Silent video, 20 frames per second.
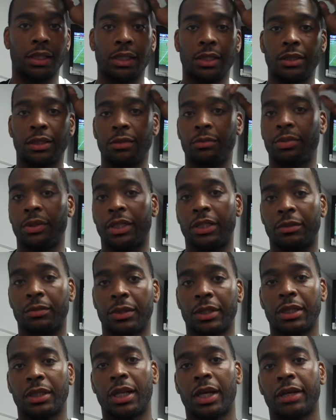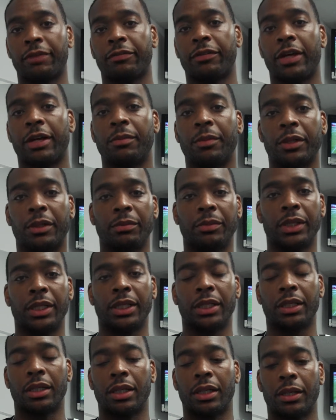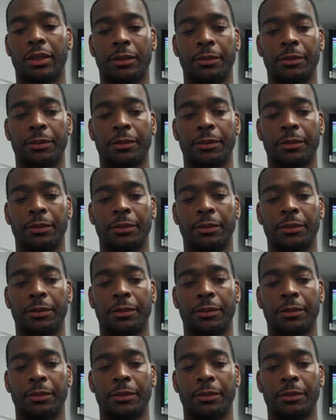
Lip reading: DTP has been like family to me, and